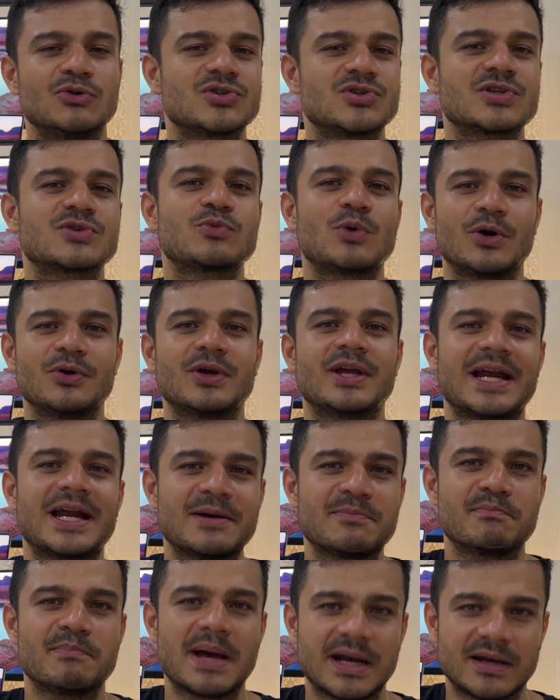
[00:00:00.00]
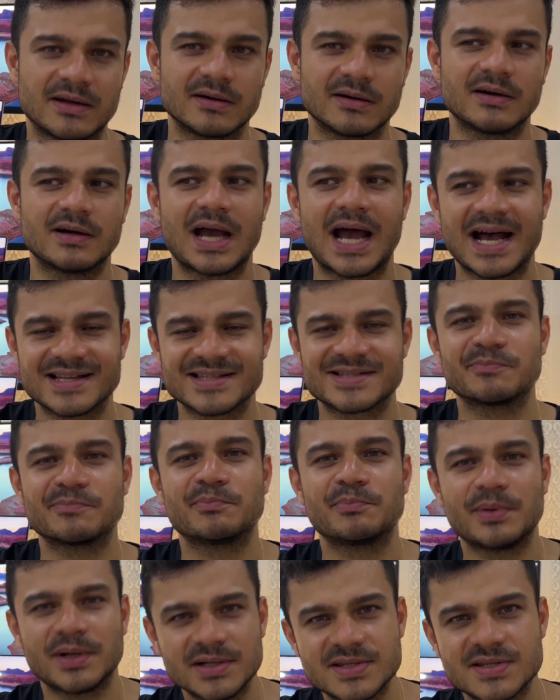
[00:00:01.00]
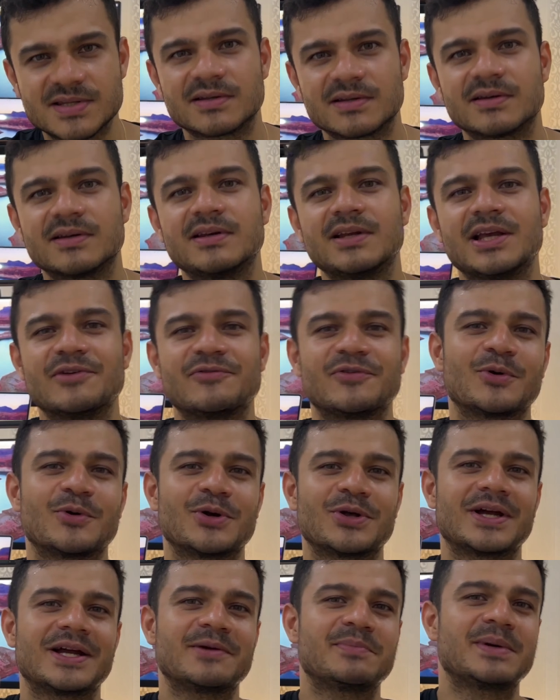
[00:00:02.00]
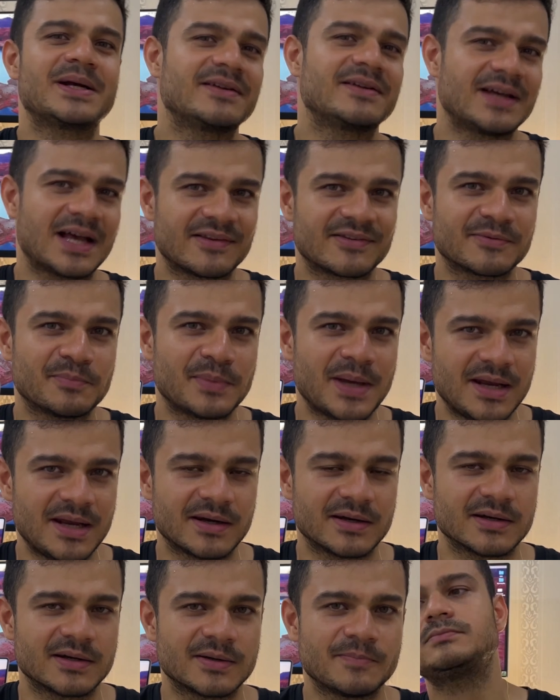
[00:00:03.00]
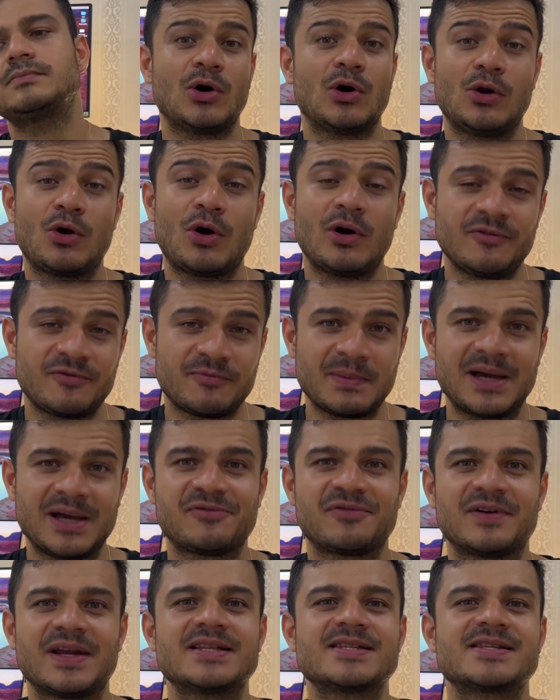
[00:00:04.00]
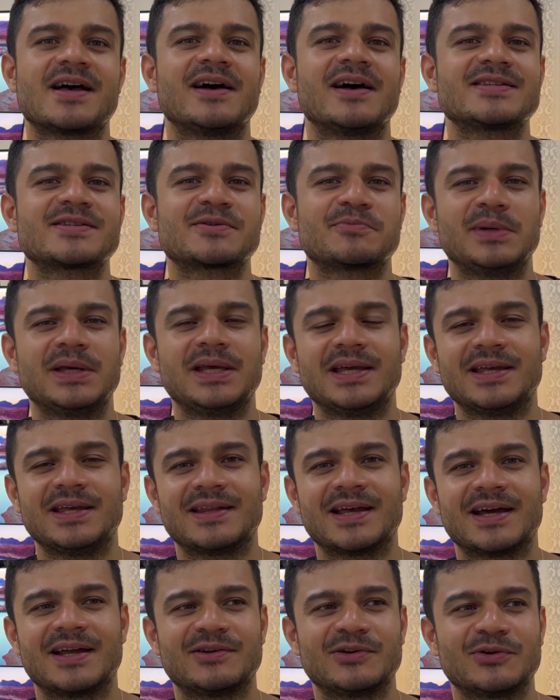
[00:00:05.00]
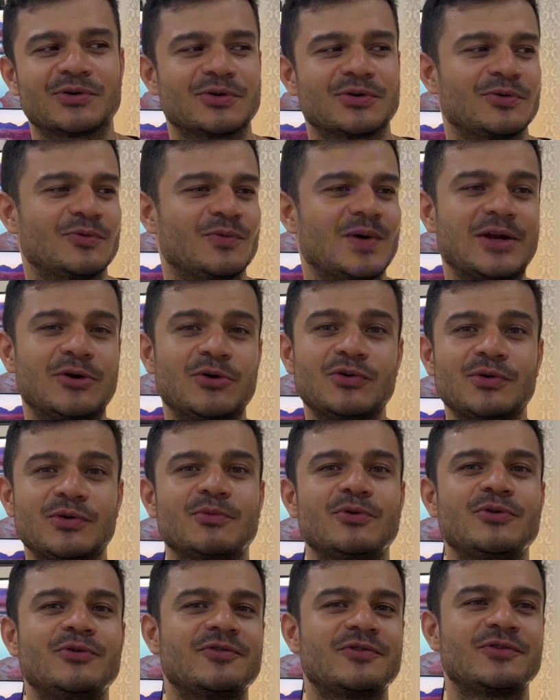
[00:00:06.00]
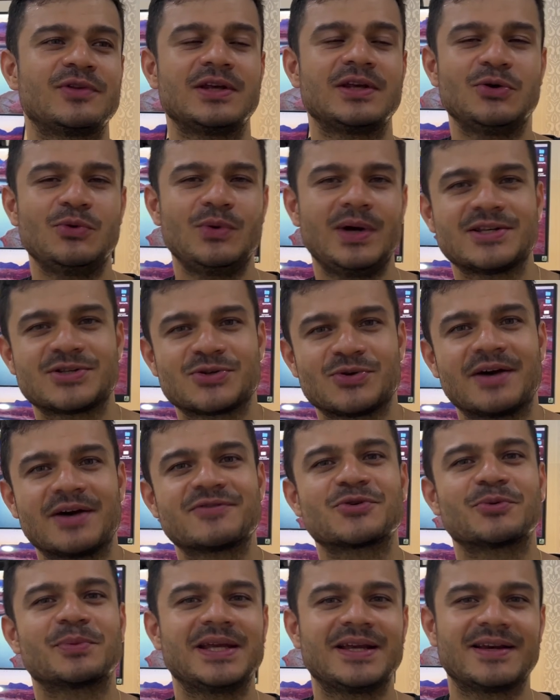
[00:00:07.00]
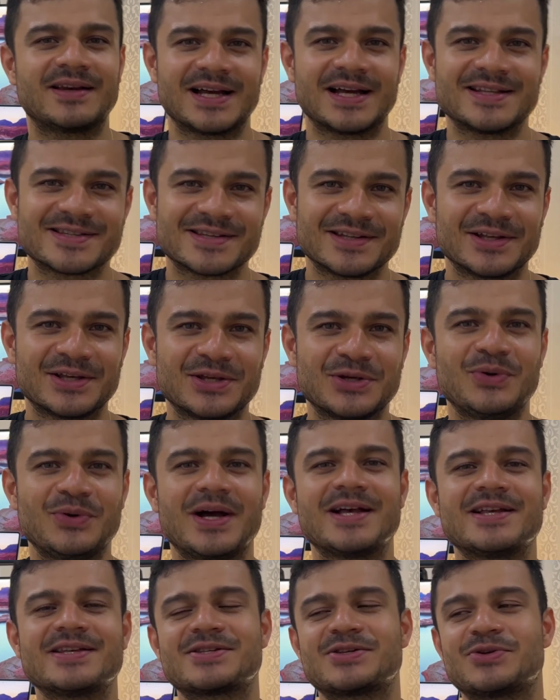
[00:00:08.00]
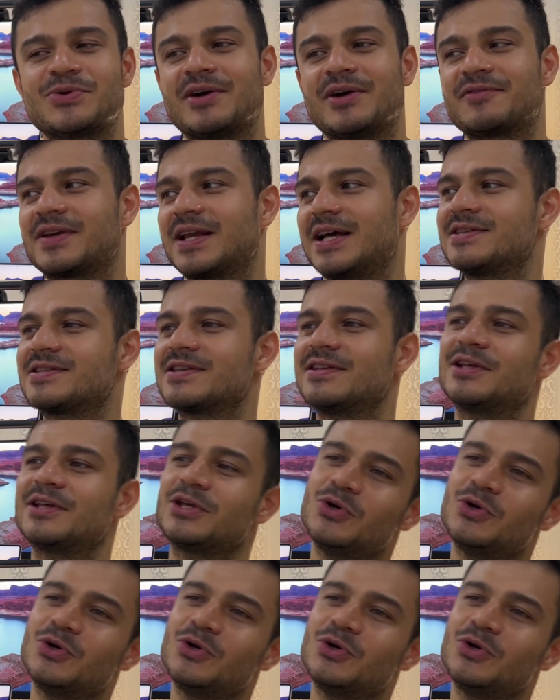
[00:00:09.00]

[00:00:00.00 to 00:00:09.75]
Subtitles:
You just want to get better as a person if you want to get better as a parent. Now, a lot of my friends ask me that, why don't you move to the US? You have so many clients in the US. You have clients